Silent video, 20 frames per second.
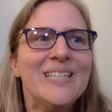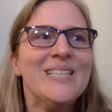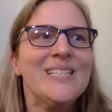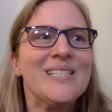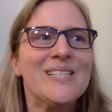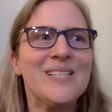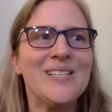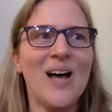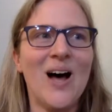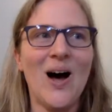
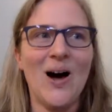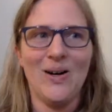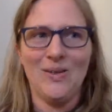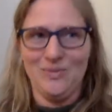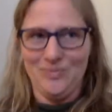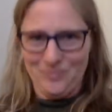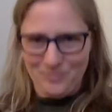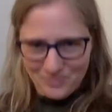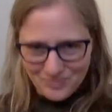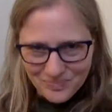So,
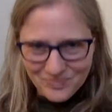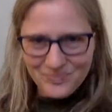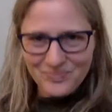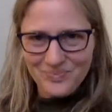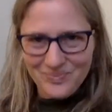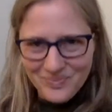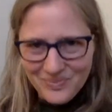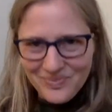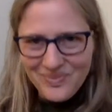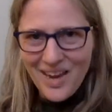
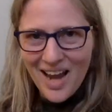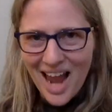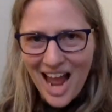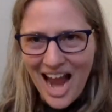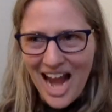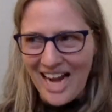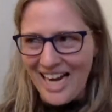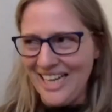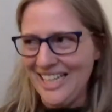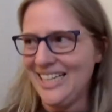
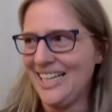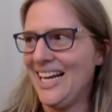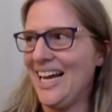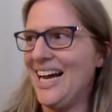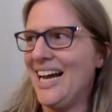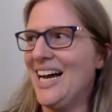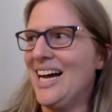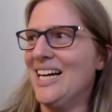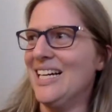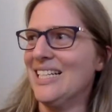right.
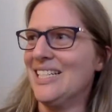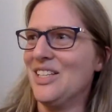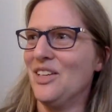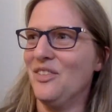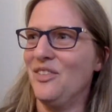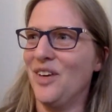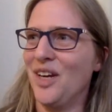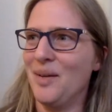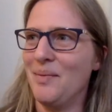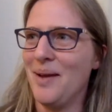Uh, so
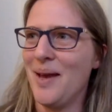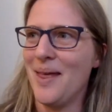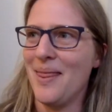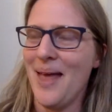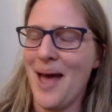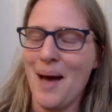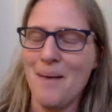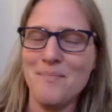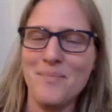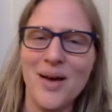forgive me on
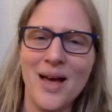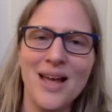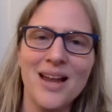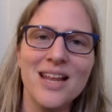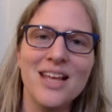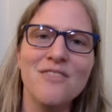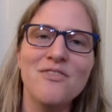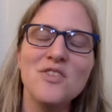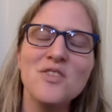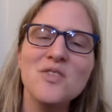that. But
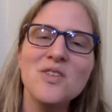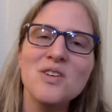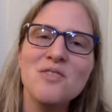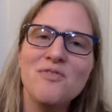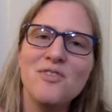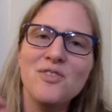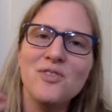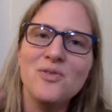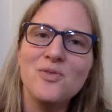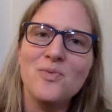if you if
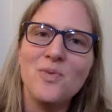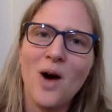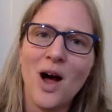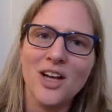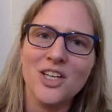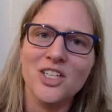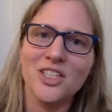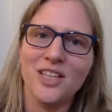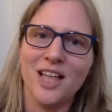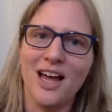you
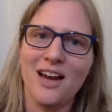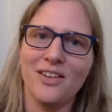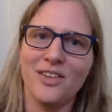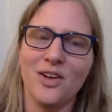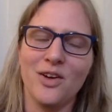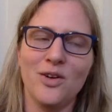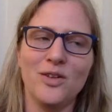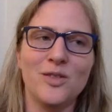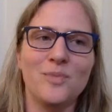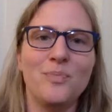watch a lot of
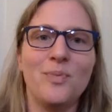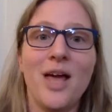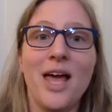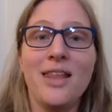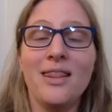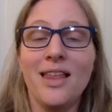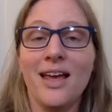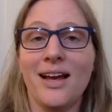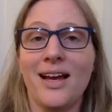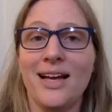those,
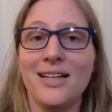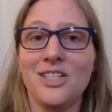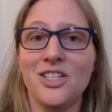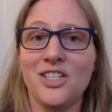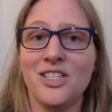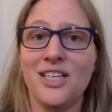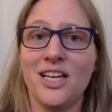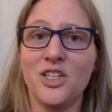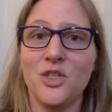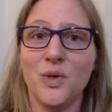and like I
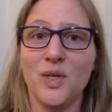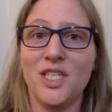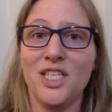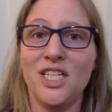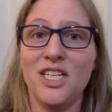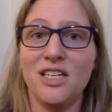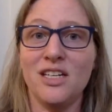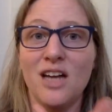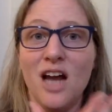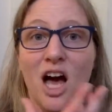just said, Joyce
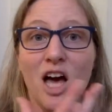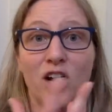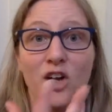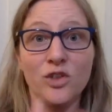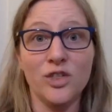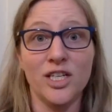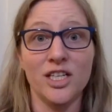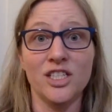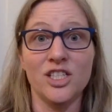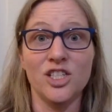DiDonato
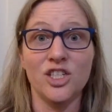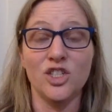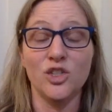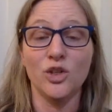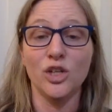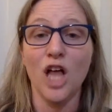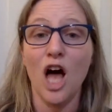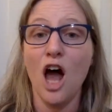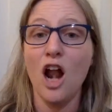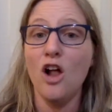tends to do a
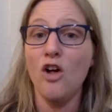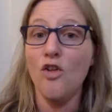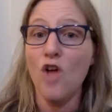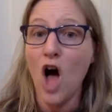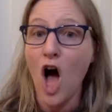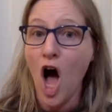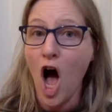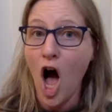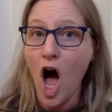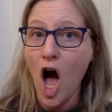lot of
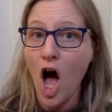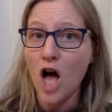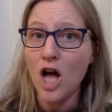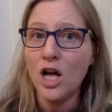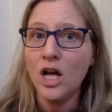that.